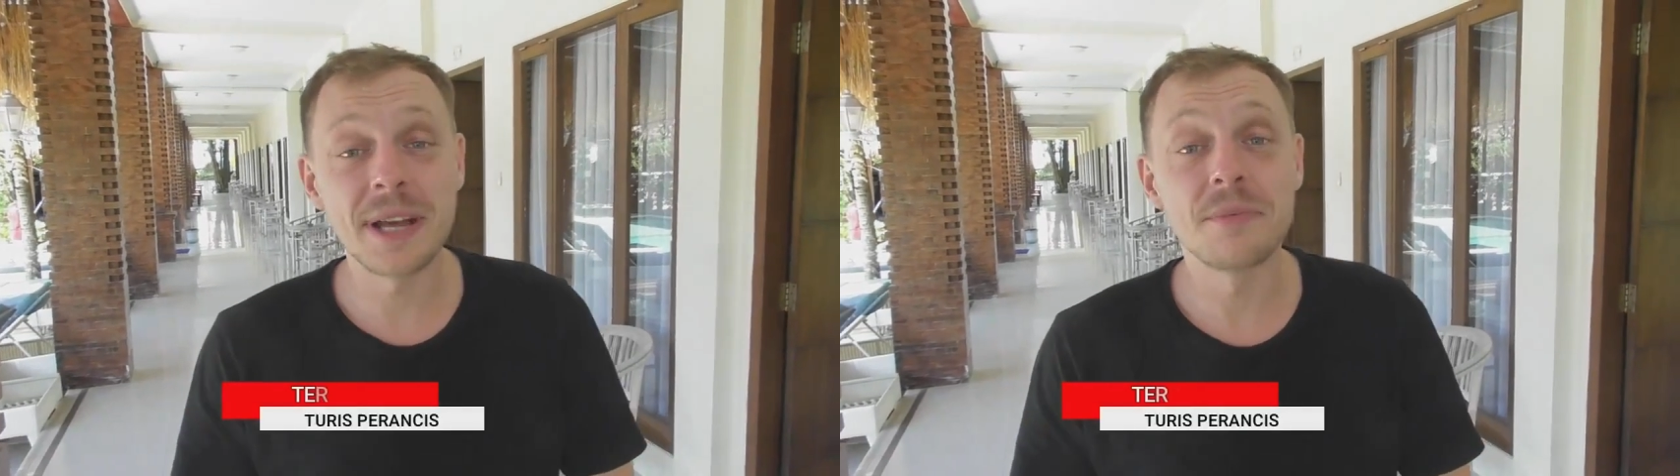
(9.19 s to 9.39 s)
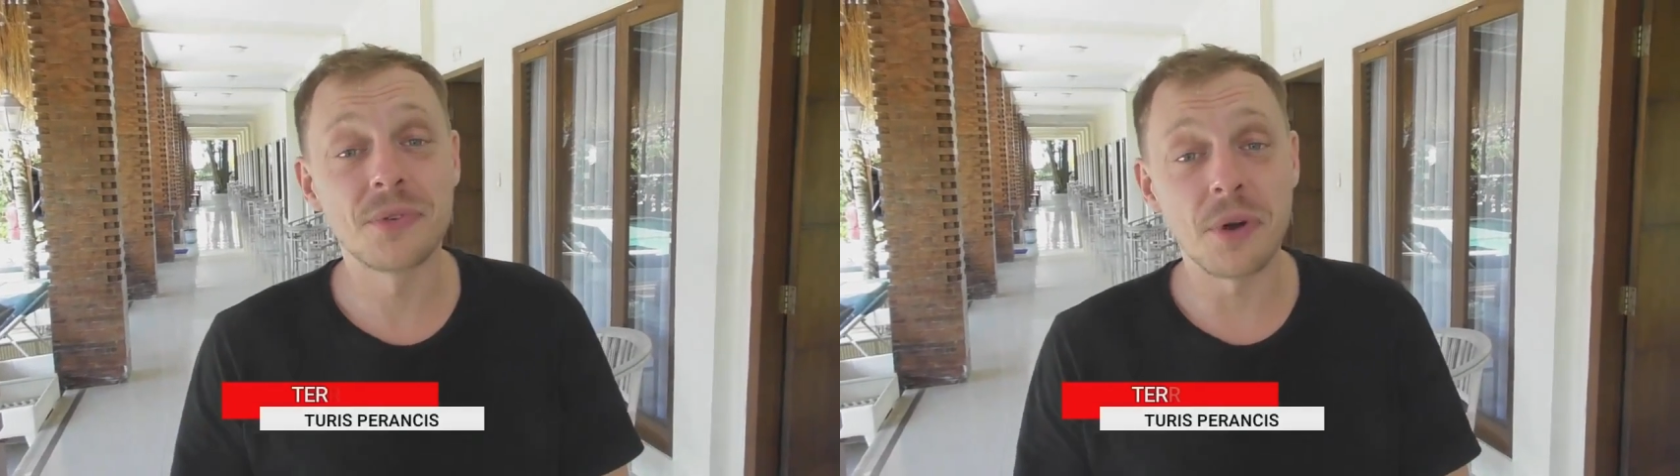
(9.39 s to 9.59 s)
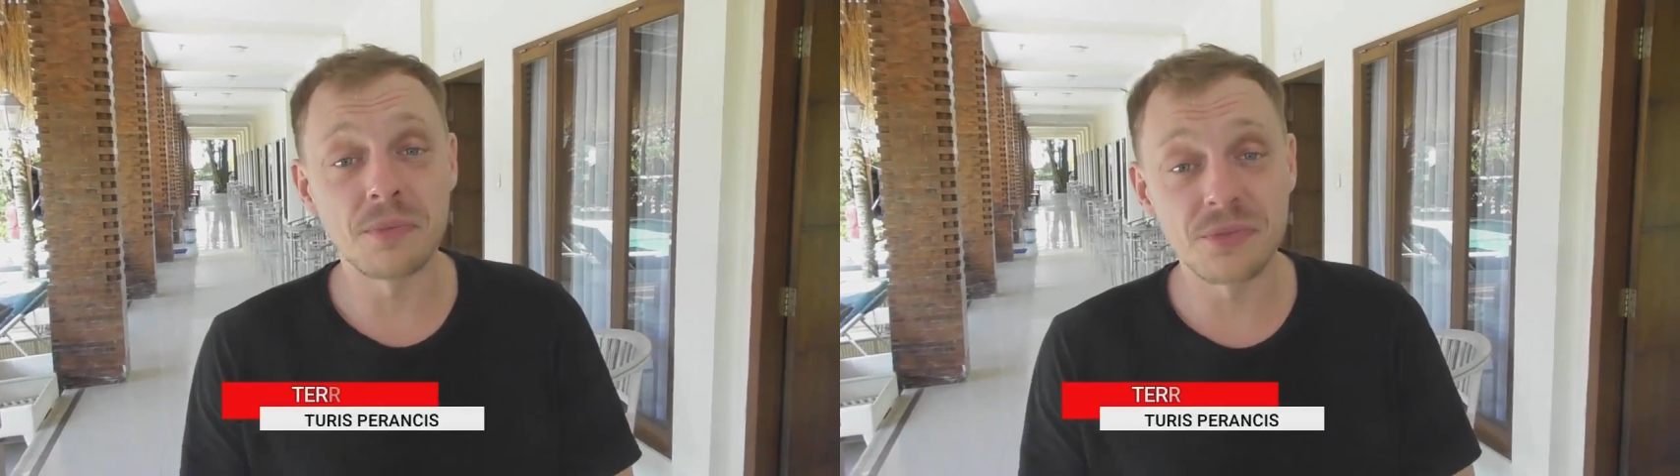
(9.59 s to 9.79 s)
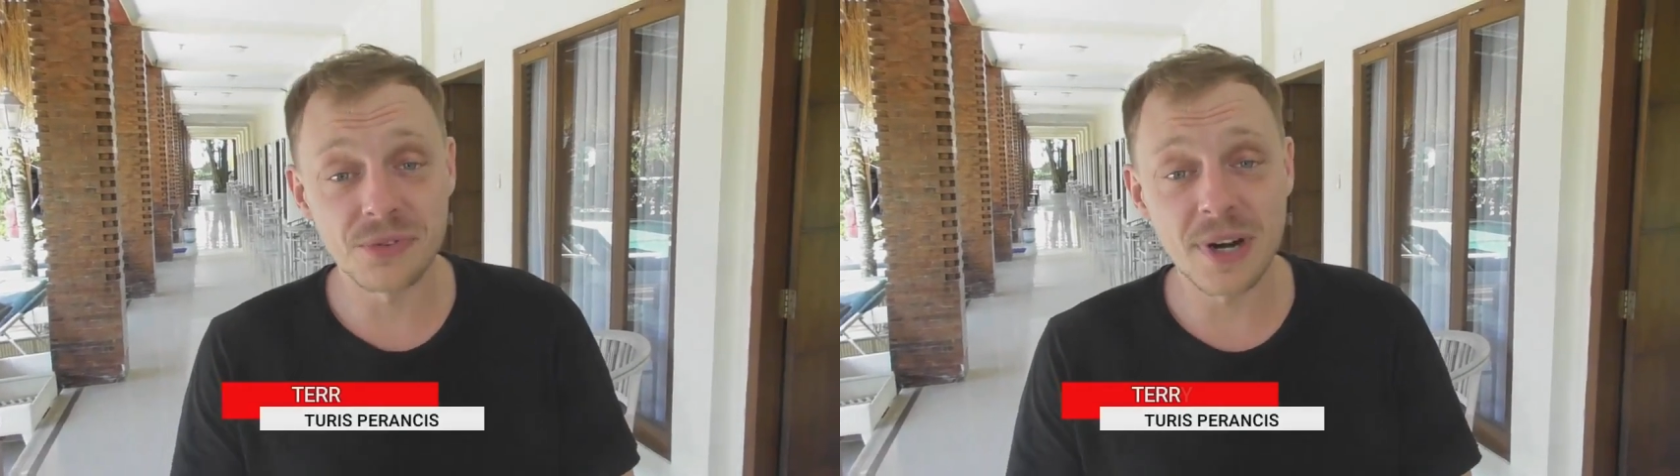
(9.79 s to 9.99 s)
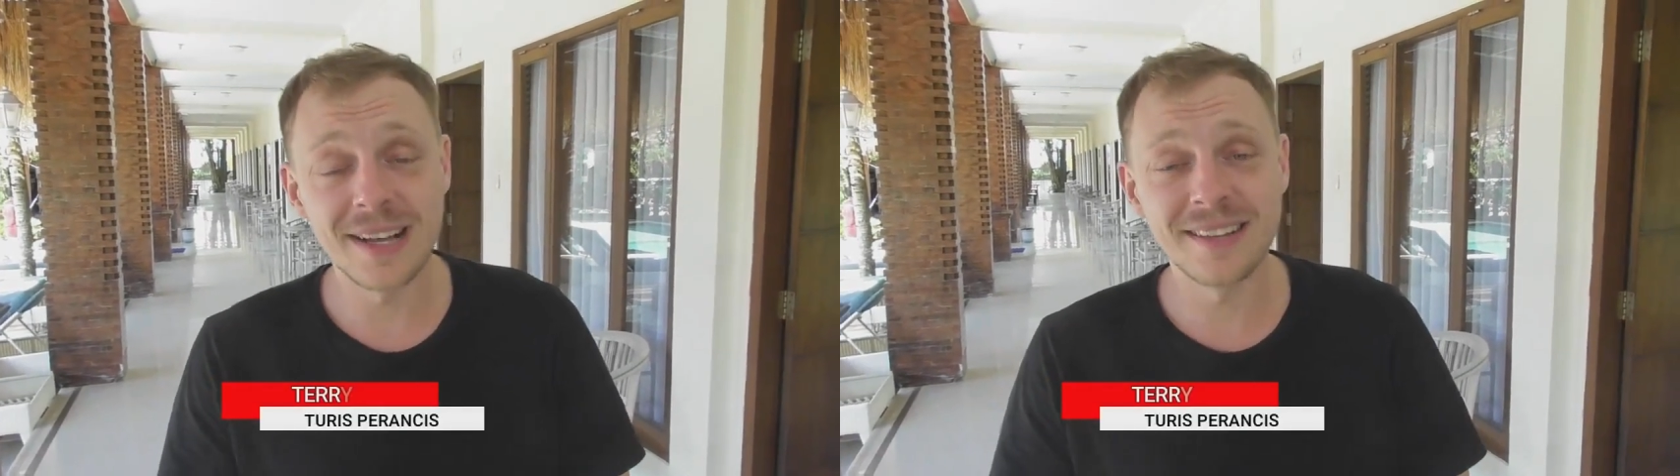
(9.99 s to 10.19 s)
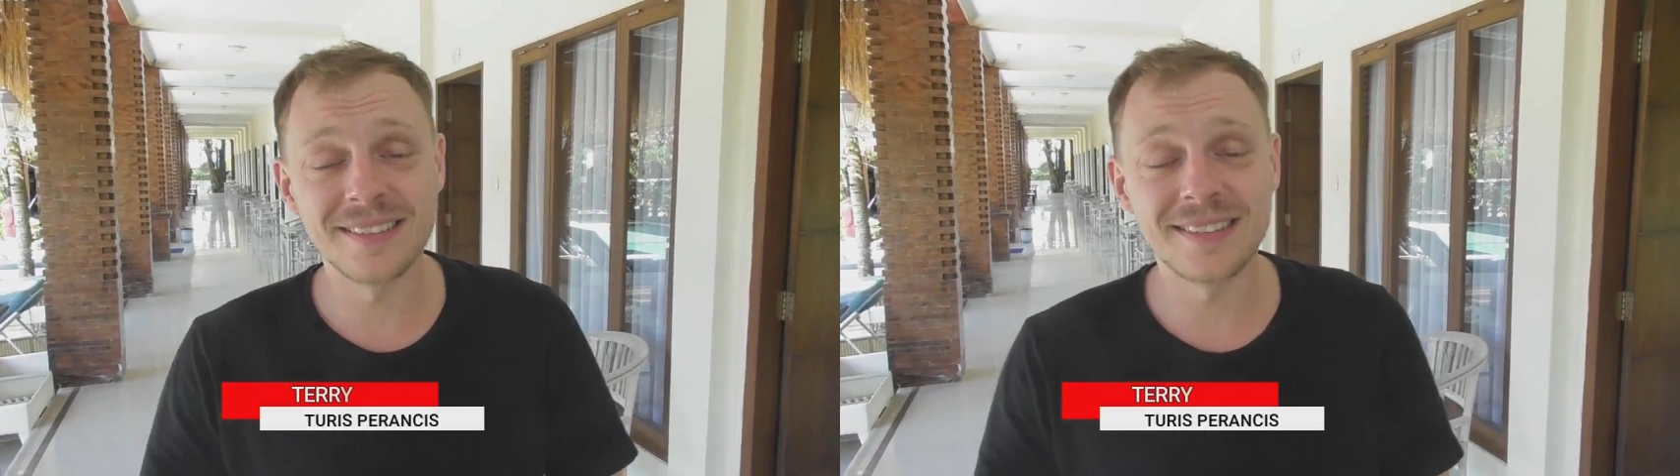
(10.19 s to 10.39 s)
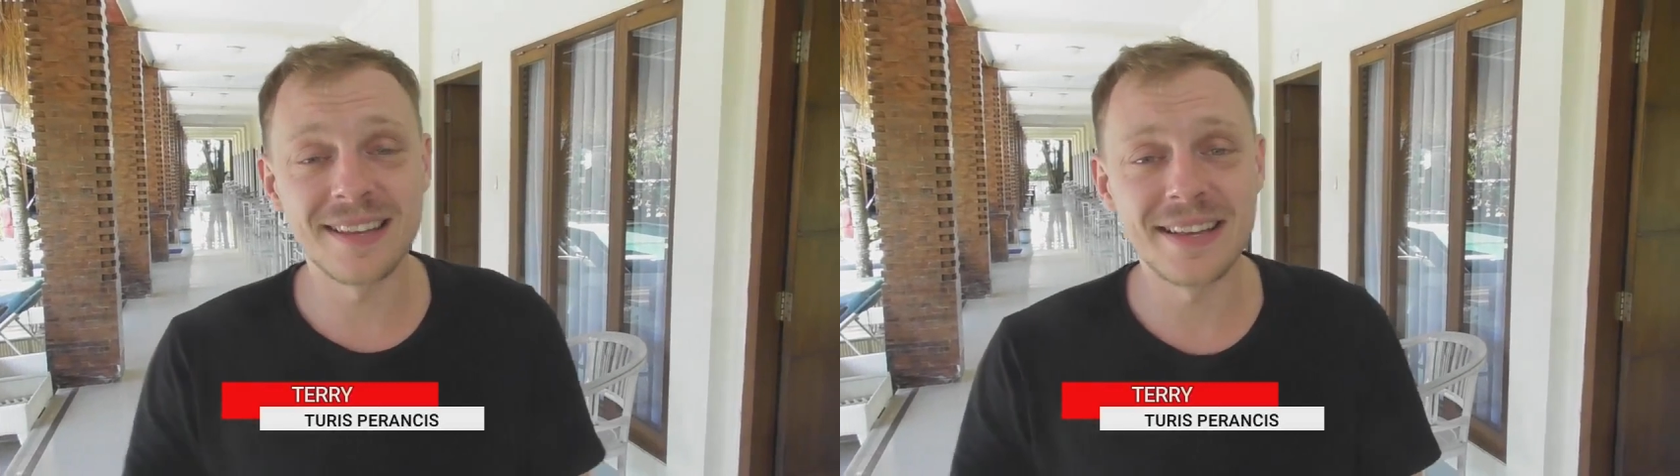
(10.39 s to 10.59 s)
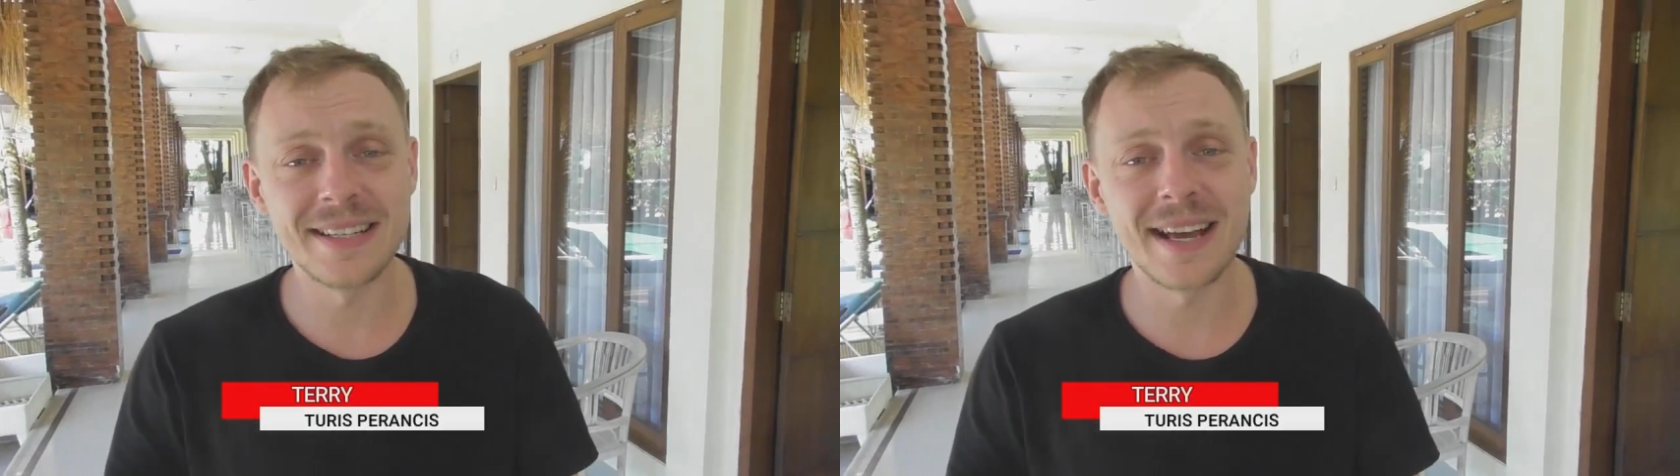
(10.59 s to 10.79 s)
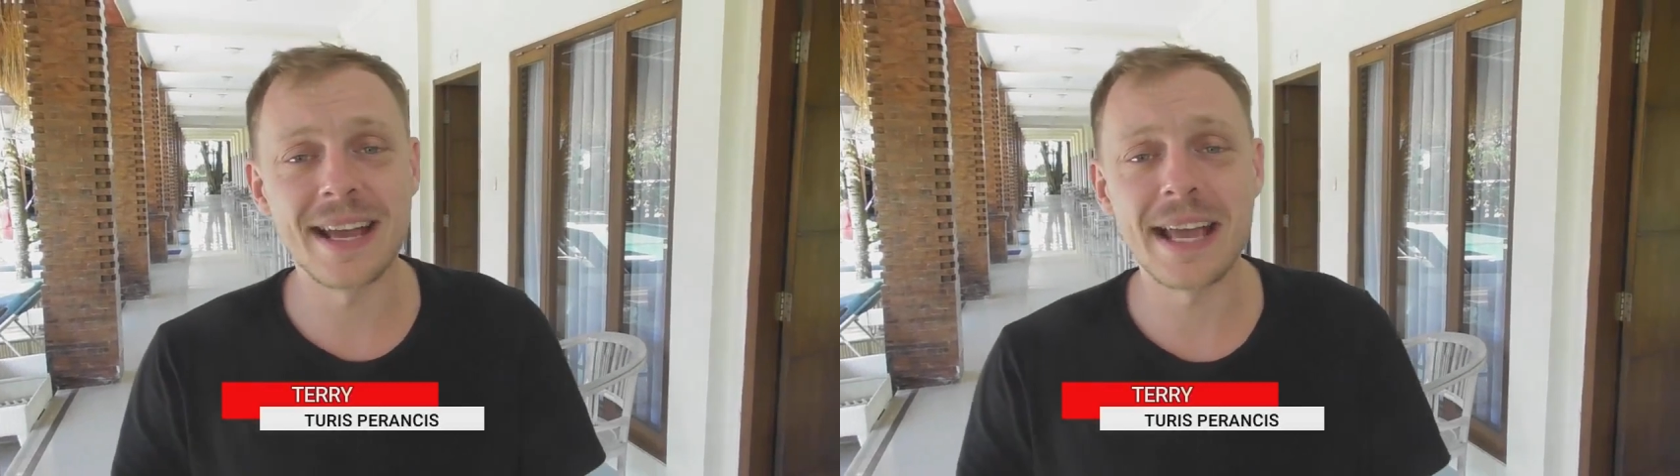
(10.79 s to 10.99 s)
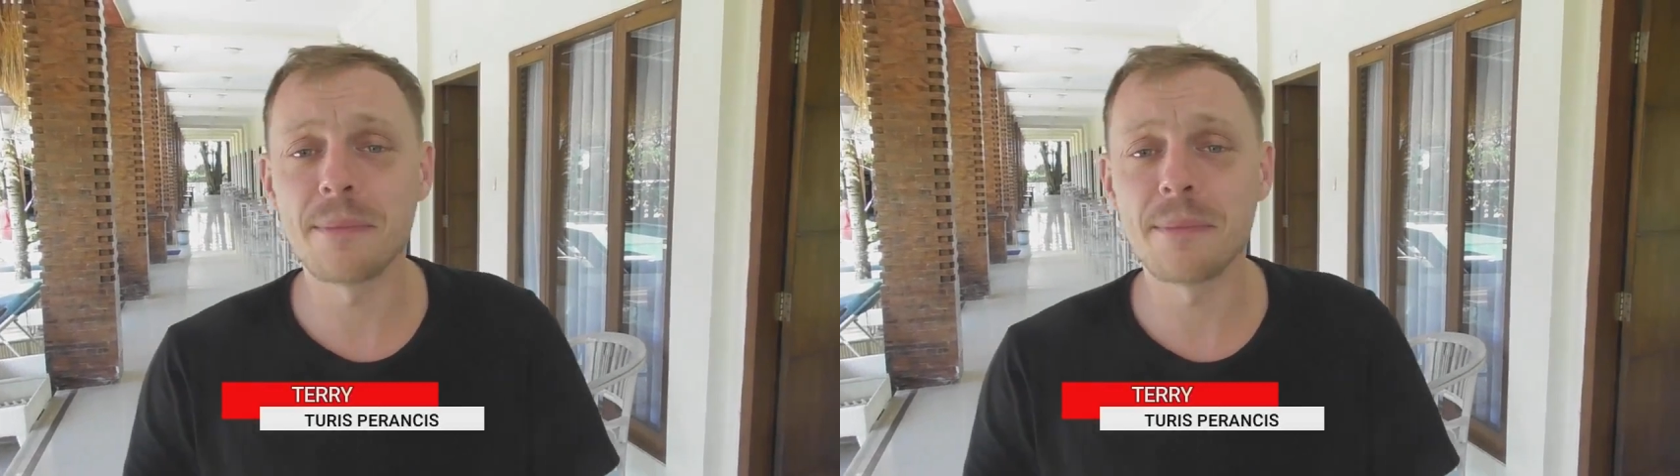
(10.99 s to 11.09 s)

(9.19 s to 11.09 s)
I'm from France and I